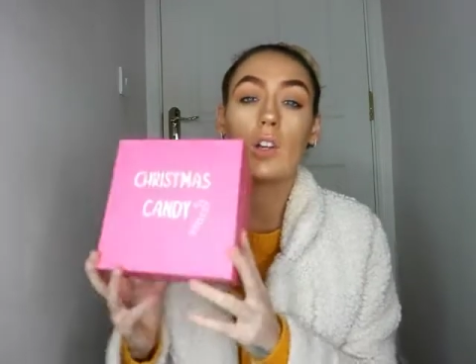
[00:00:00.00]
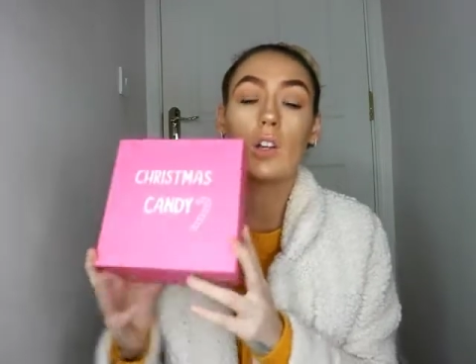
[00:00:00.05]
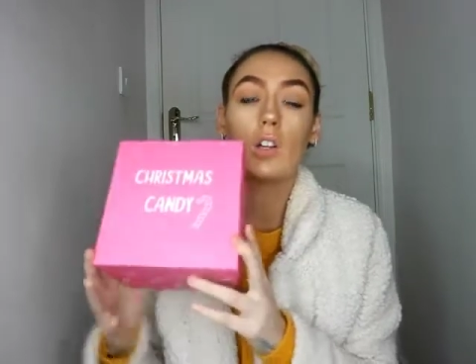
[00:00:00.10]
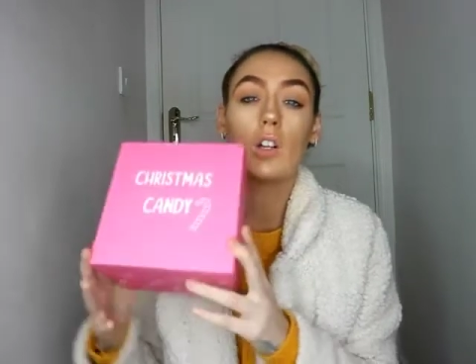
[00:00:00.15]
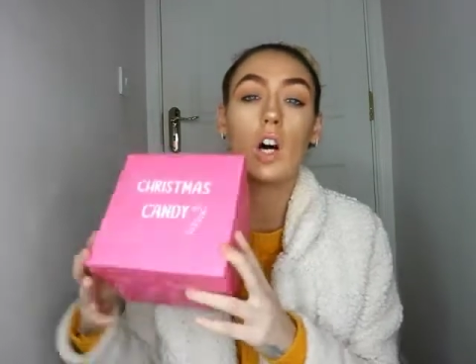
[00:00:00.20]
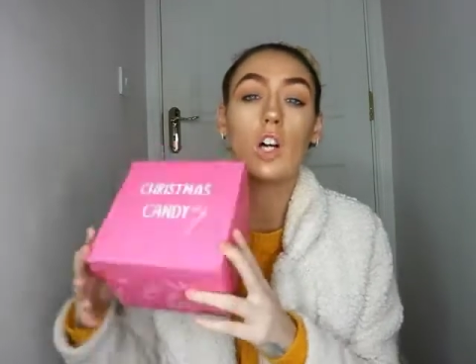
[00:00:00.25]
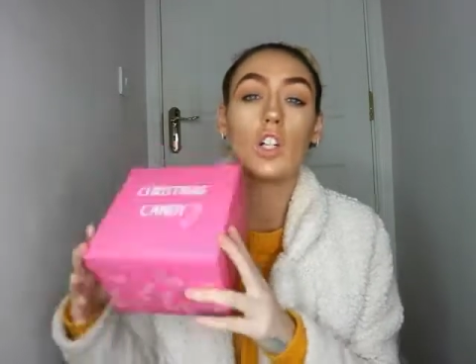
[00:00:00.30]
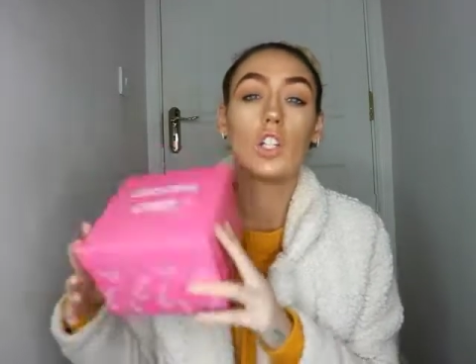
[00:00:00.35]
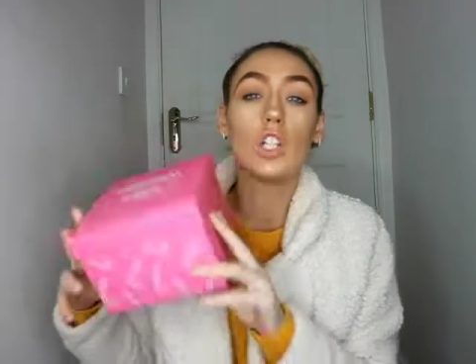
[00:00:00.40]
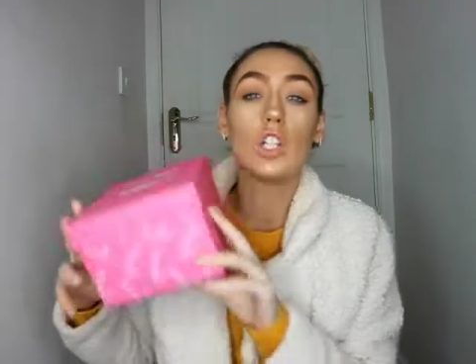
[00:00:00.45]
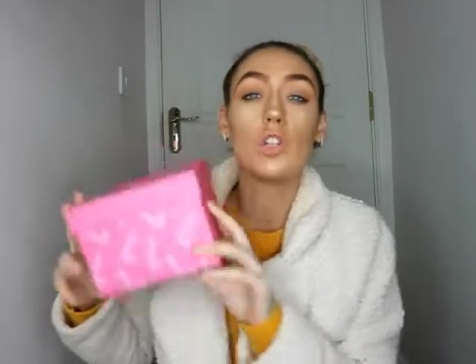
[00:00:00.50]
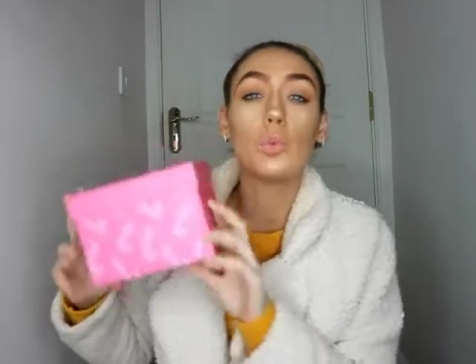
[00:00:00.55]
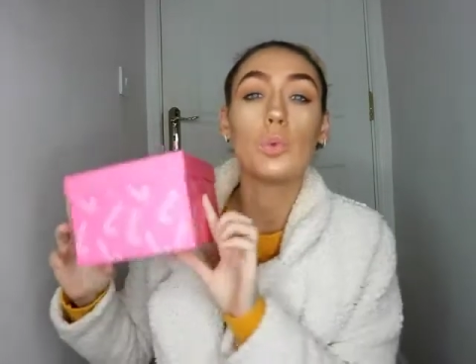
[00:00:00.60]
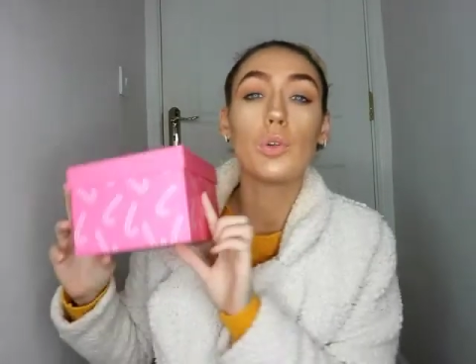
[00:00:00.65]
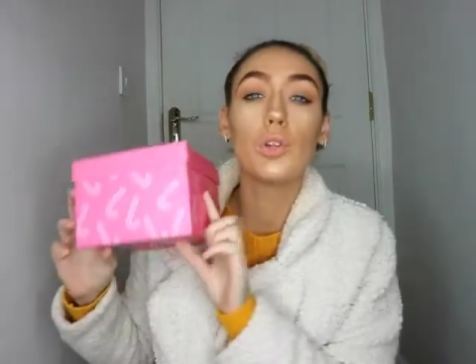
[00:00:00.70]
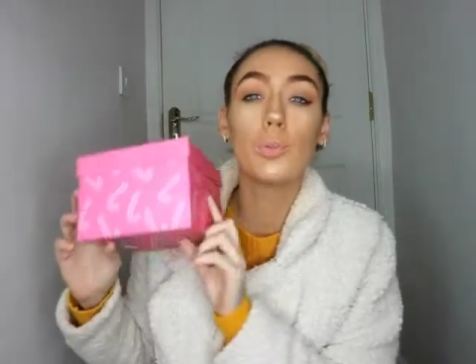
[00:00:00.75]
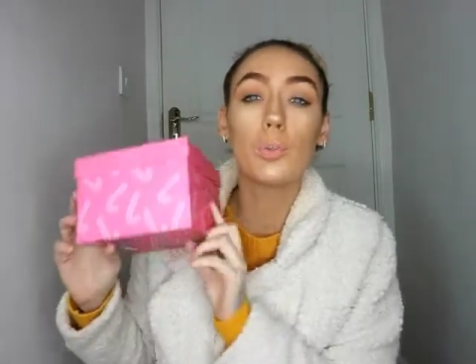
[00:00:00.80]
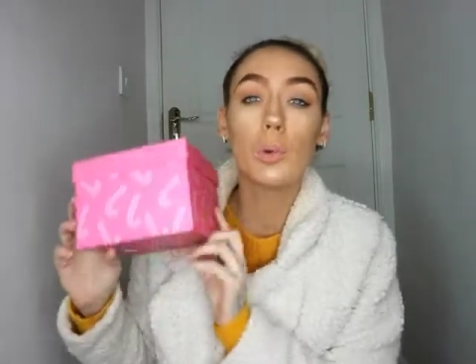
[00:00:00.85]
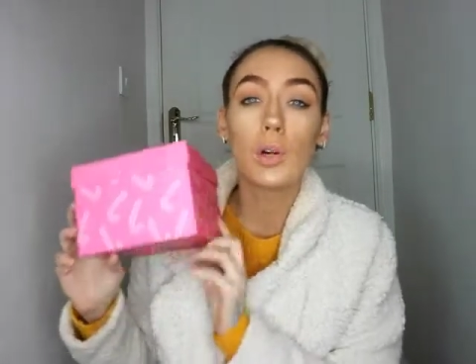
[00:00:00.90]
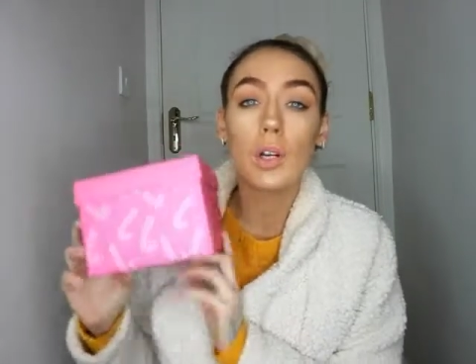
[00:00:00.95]
I thought this
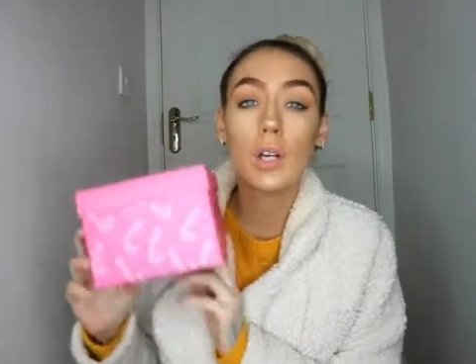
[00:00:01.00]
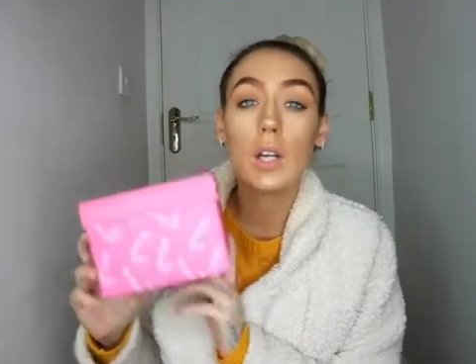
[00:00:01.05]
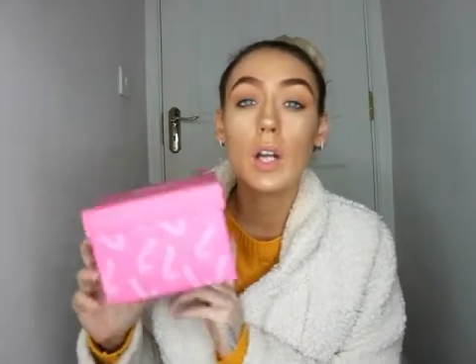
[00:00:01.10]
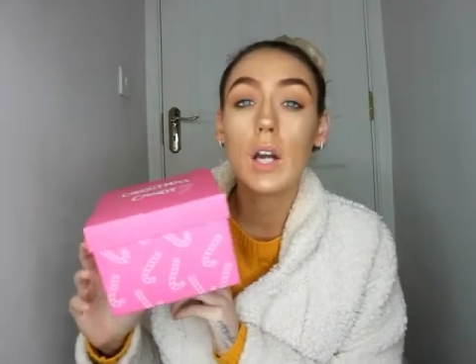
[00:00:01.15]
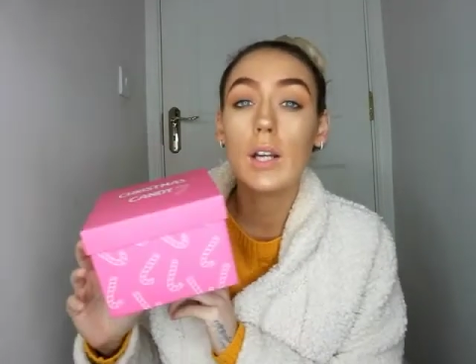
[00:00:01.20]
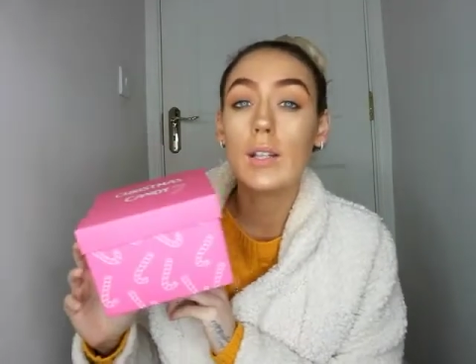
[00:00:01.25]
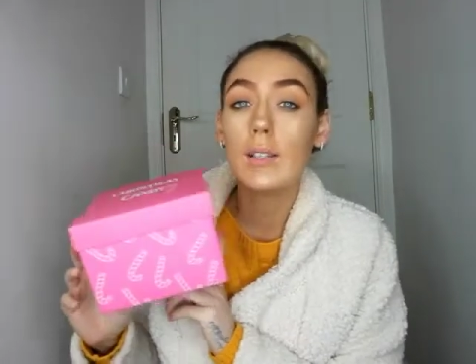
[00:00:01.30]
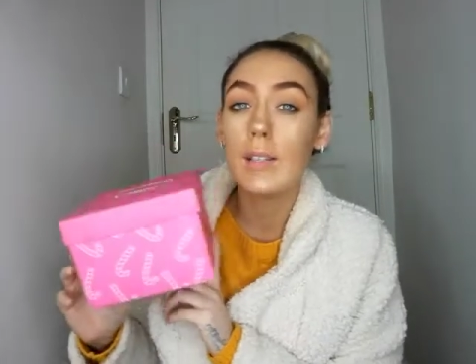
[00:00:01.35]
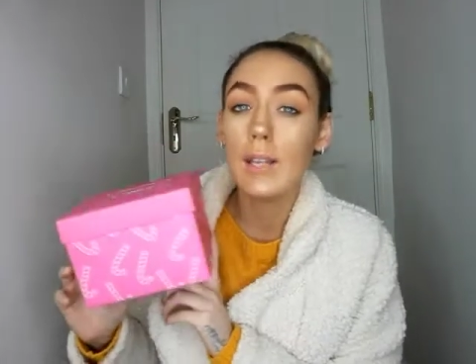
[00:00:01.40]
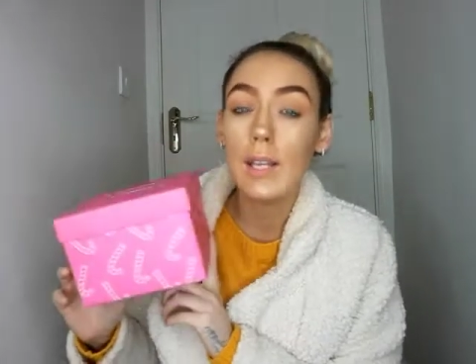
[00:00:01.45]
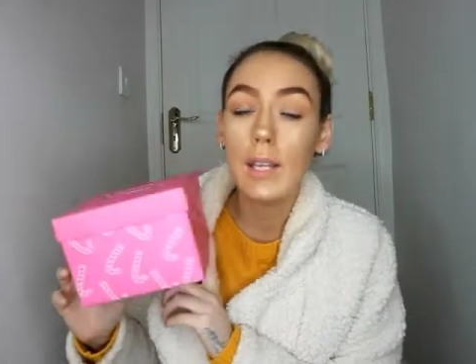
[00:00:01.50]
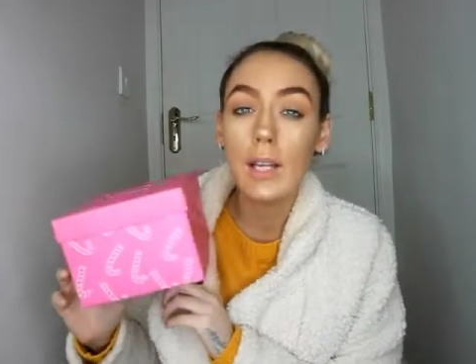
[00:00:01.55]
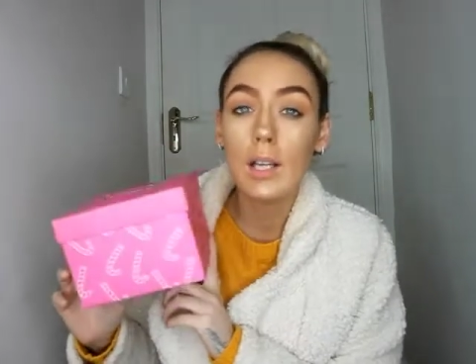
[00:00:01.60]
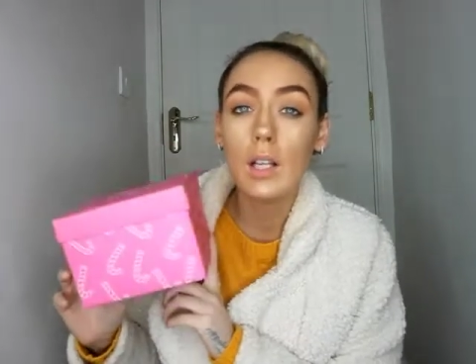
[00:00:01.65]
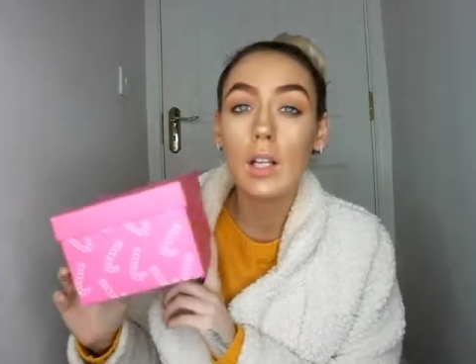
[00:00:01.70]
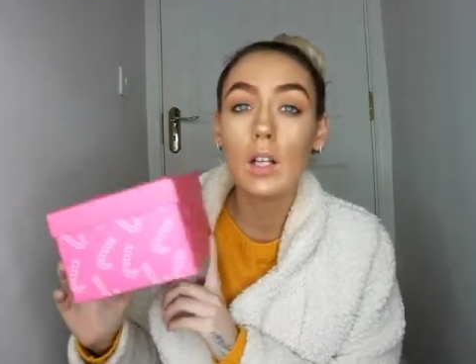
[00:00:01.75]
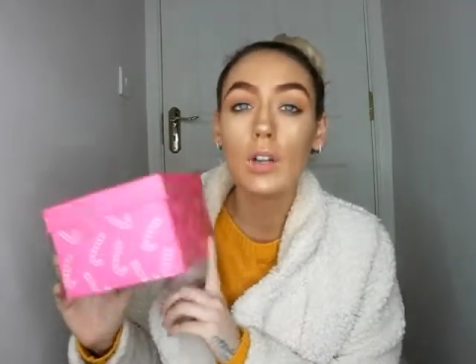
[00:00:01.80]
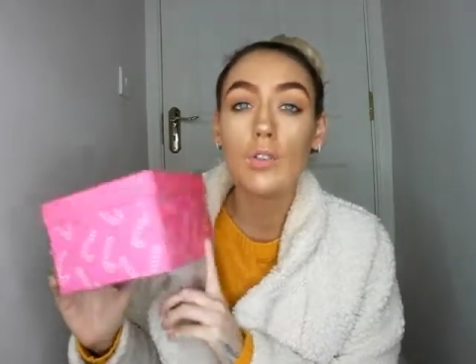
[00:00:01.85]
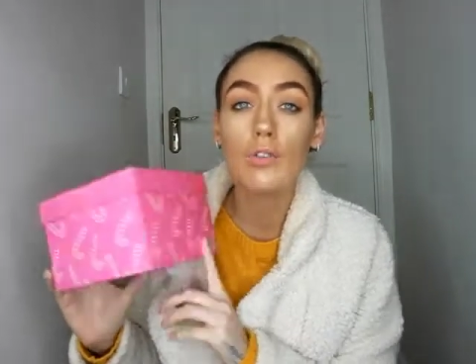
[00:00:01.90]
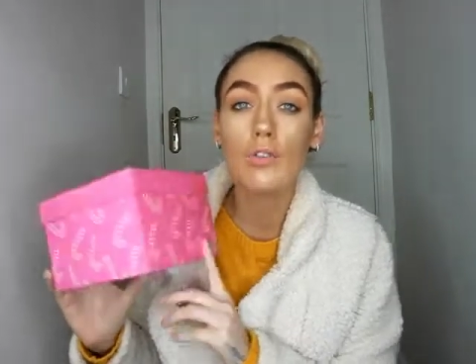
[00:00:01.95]
was pretty
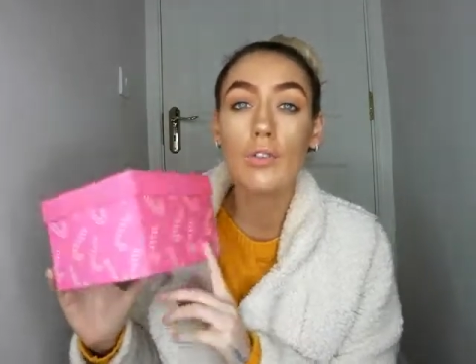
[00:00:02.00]
ideal